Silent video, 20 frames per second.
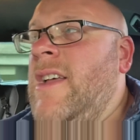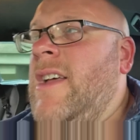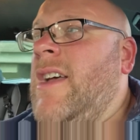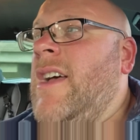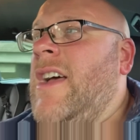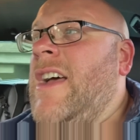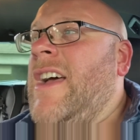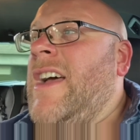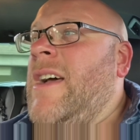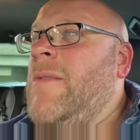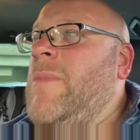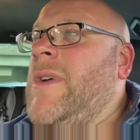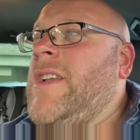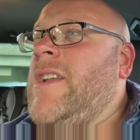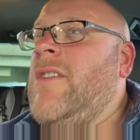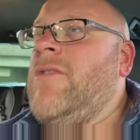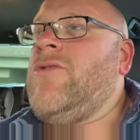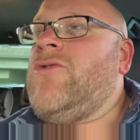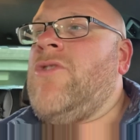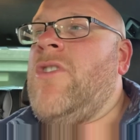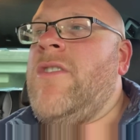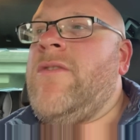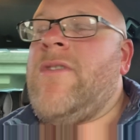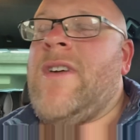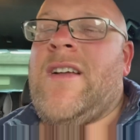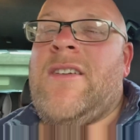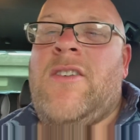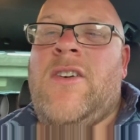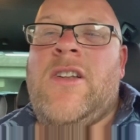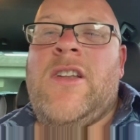and we don't drive
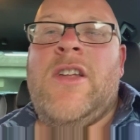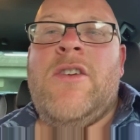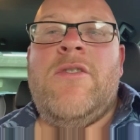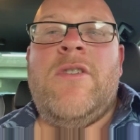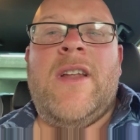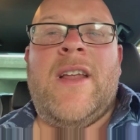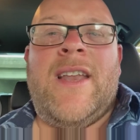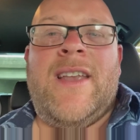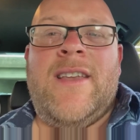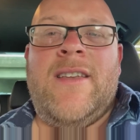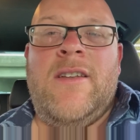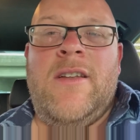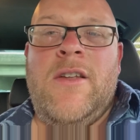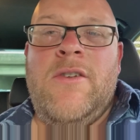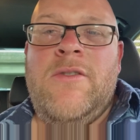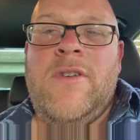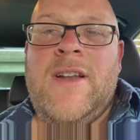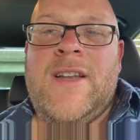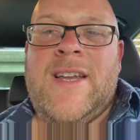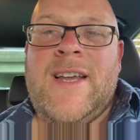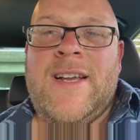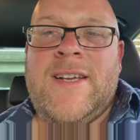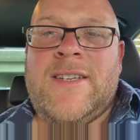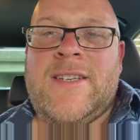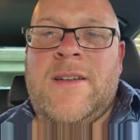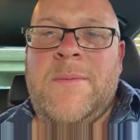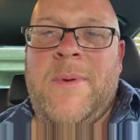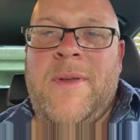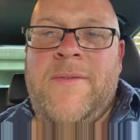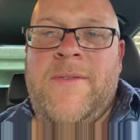around like lunatics,
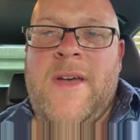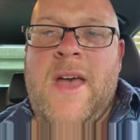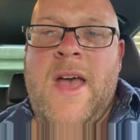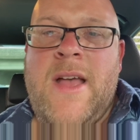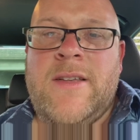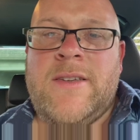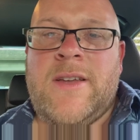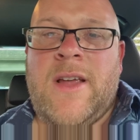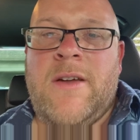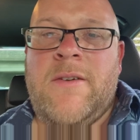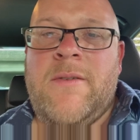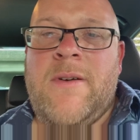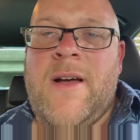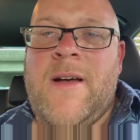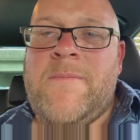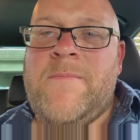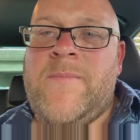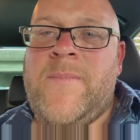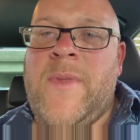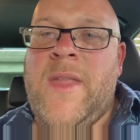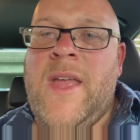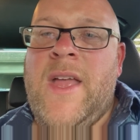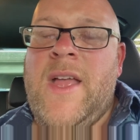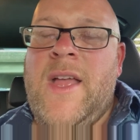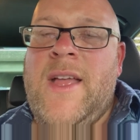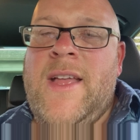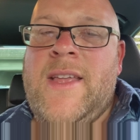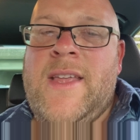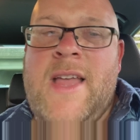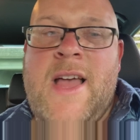to be fair. So
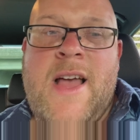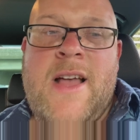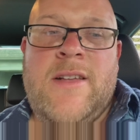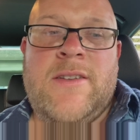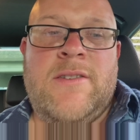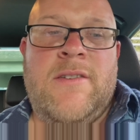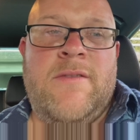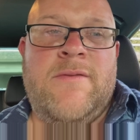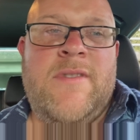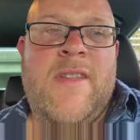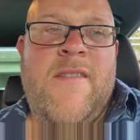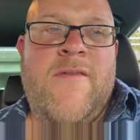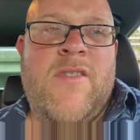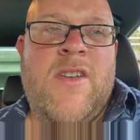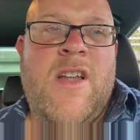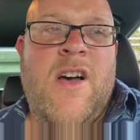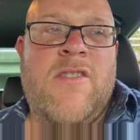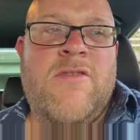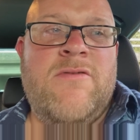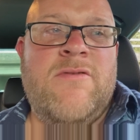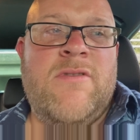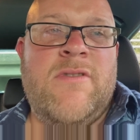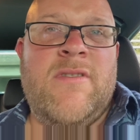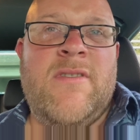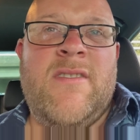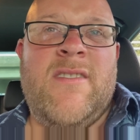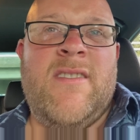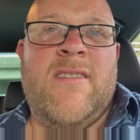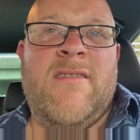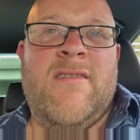yeah, so I've never known.
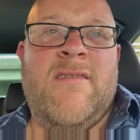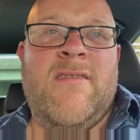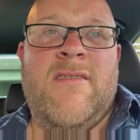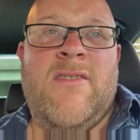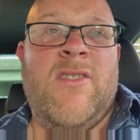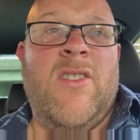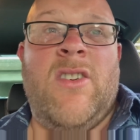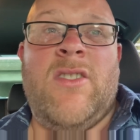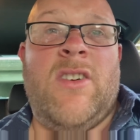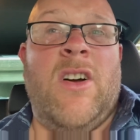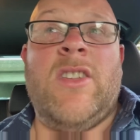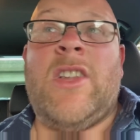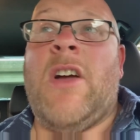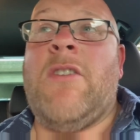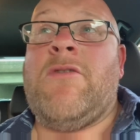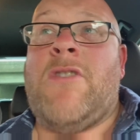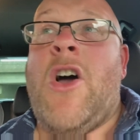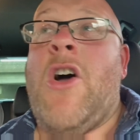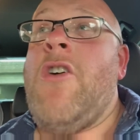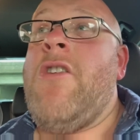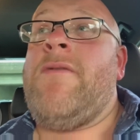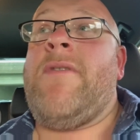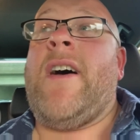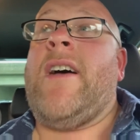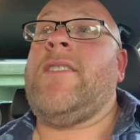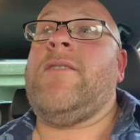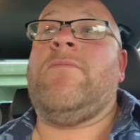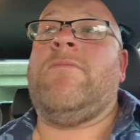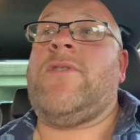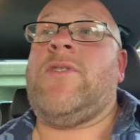I don't know if that
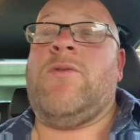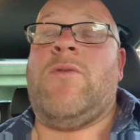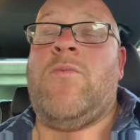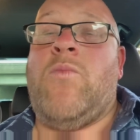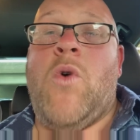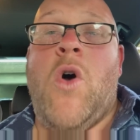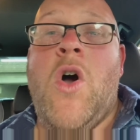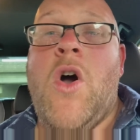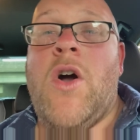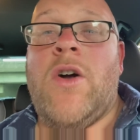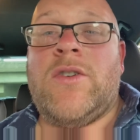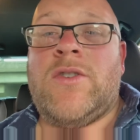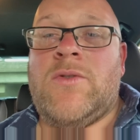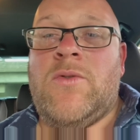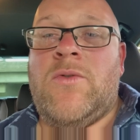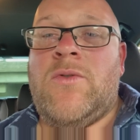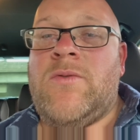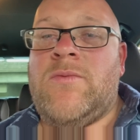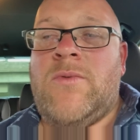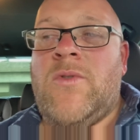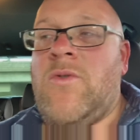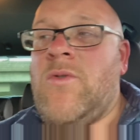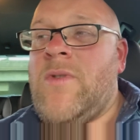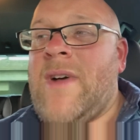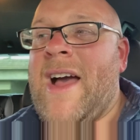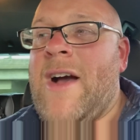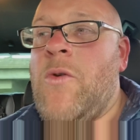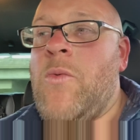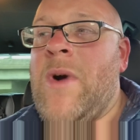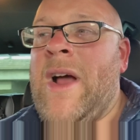sort of works or
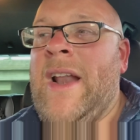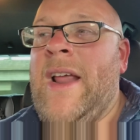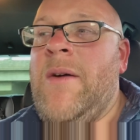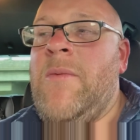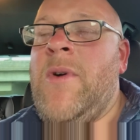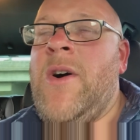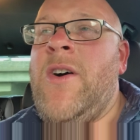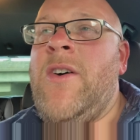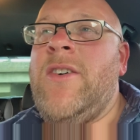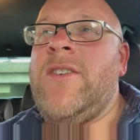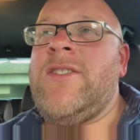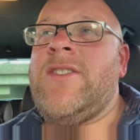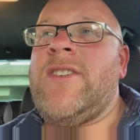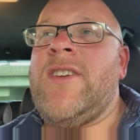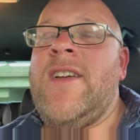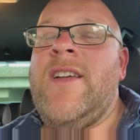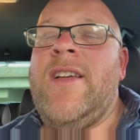how well it works.